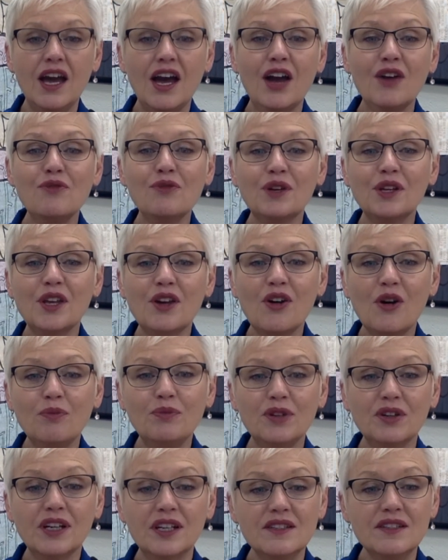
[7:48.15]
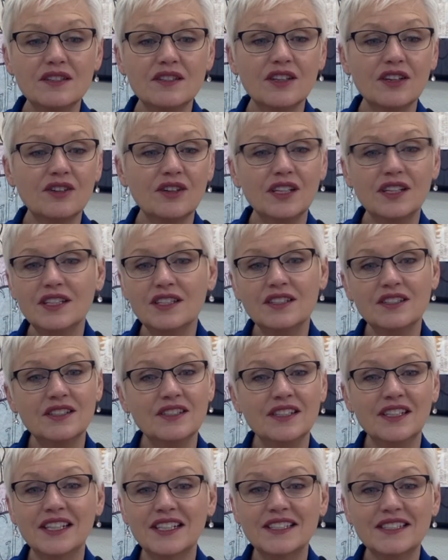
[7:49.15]
I really hope you'll consider it. This is
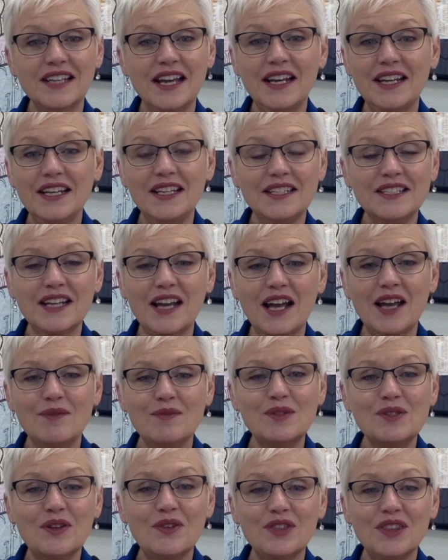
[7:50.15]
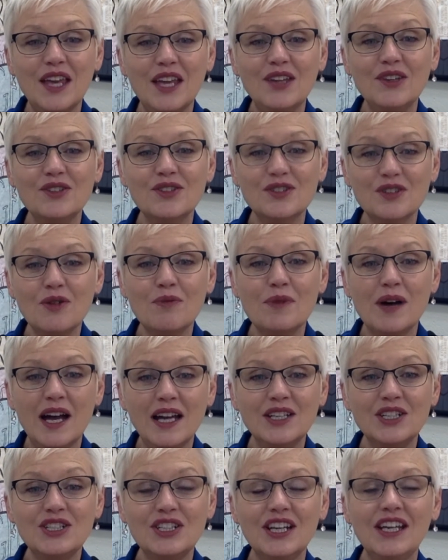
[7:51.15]
an exciting time. So thank you so
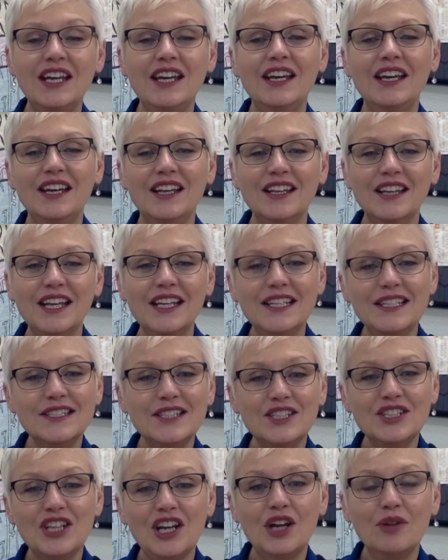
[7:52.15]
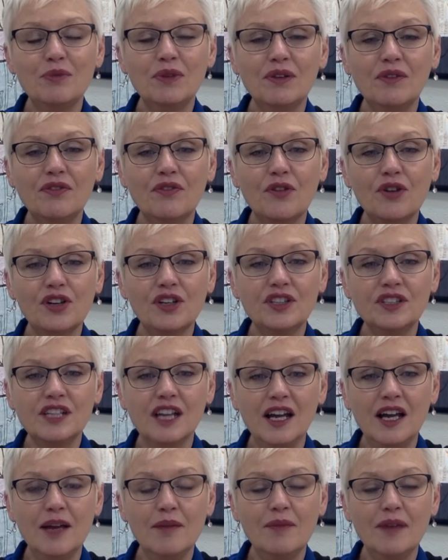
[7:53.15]
much, ladies and gentlemen, for your
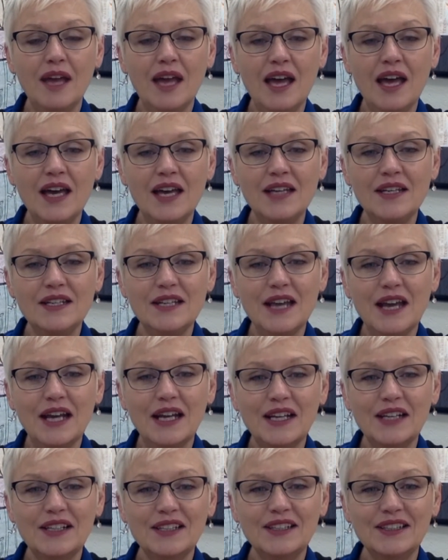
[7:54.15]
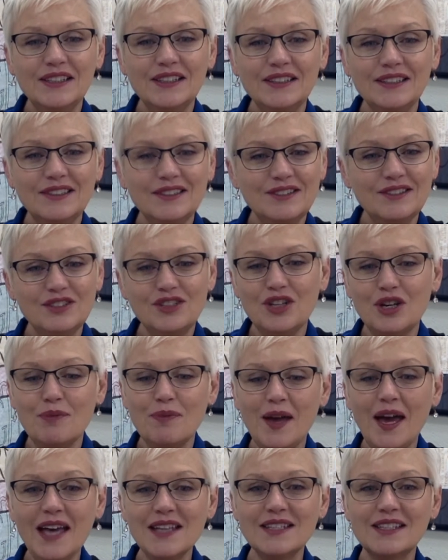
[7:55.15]
time. And do your
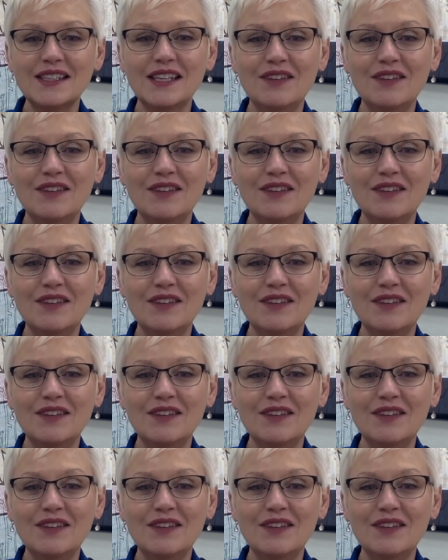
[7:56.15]
best.